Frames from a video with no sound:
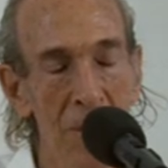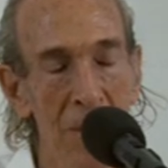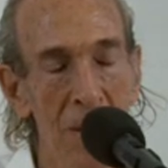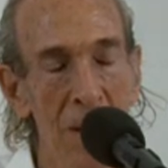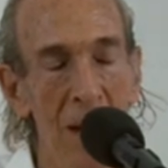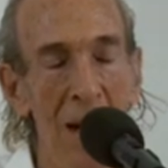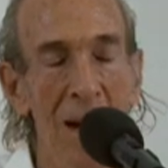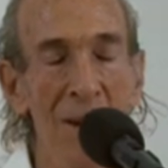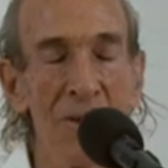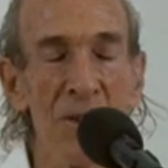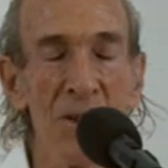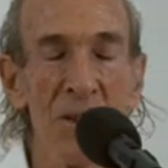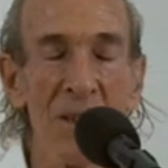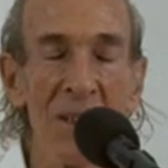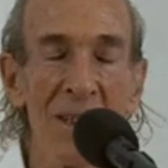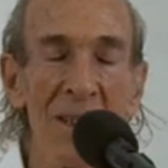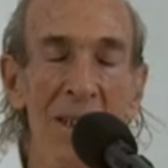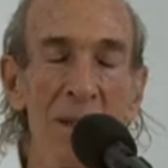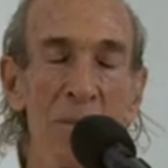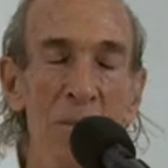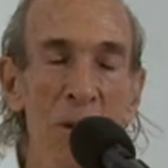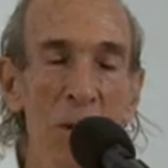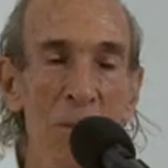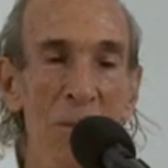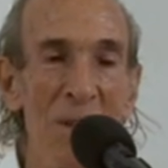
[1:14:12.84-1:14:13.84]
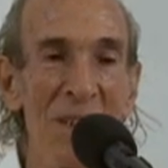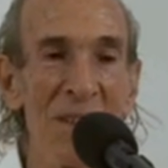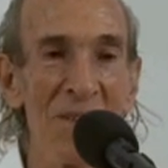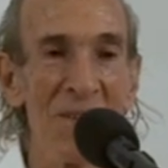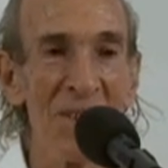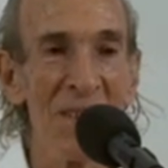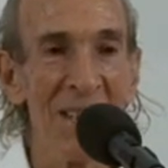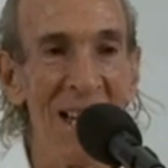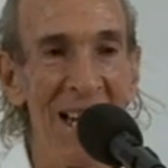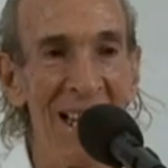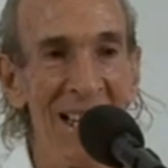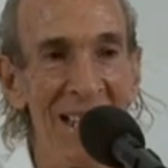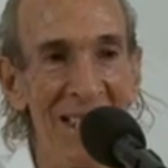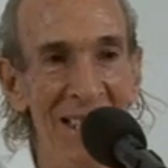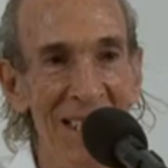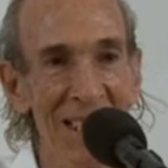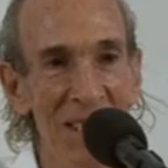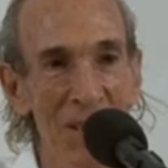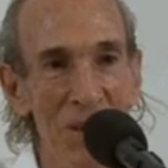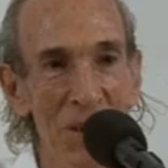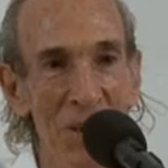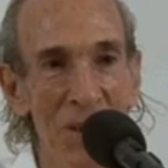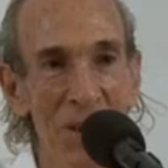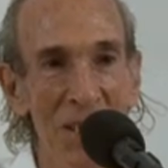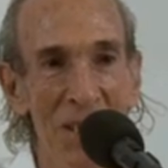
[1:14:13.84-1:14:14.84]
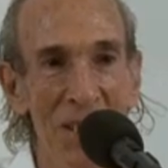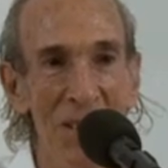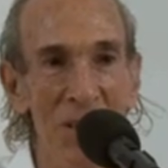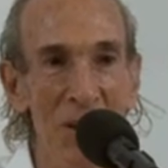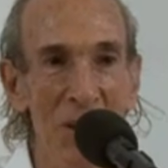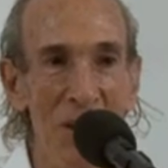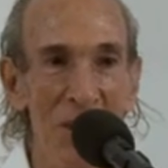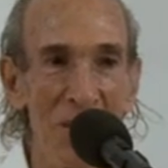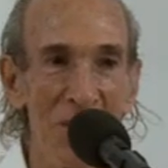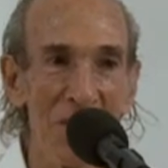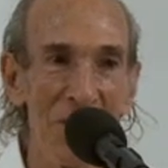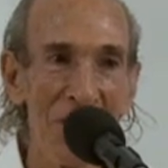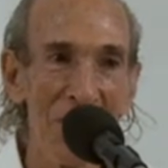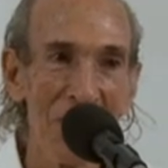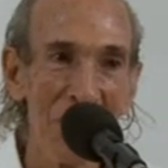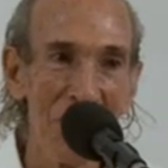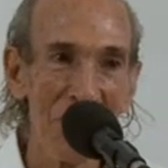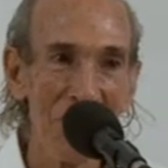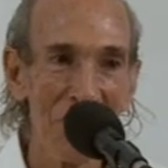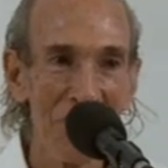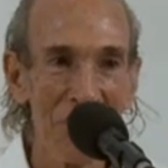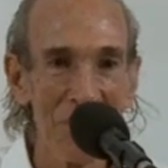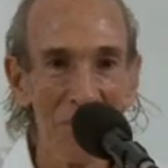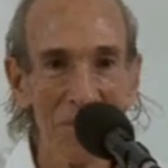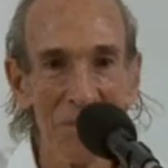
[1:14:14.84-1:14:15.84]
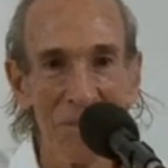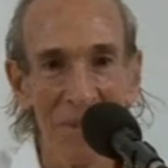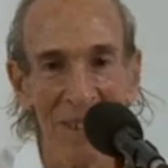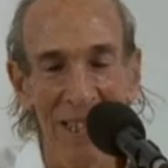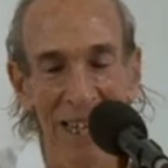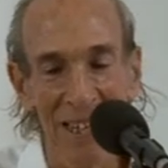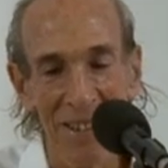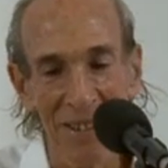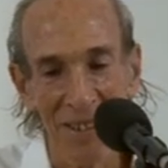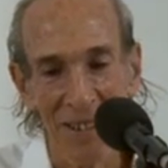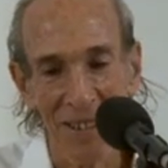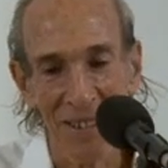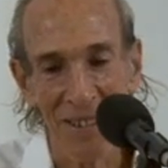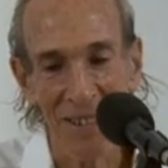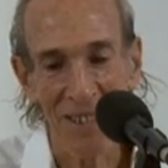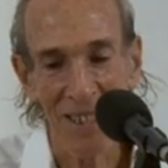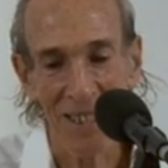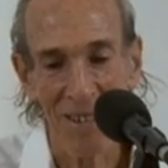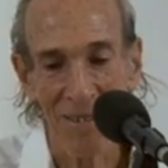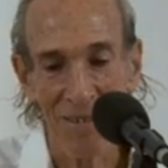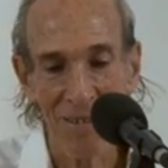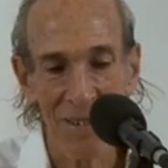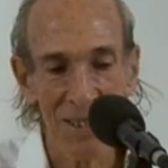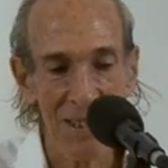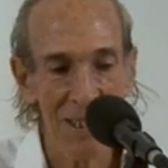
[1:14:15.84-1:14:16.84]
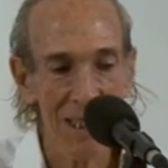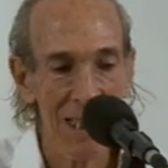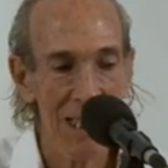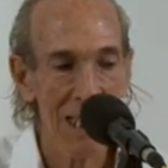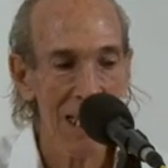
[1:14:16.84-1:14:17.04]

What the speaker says: After a little moment of silence, to just sort of gather ourselves,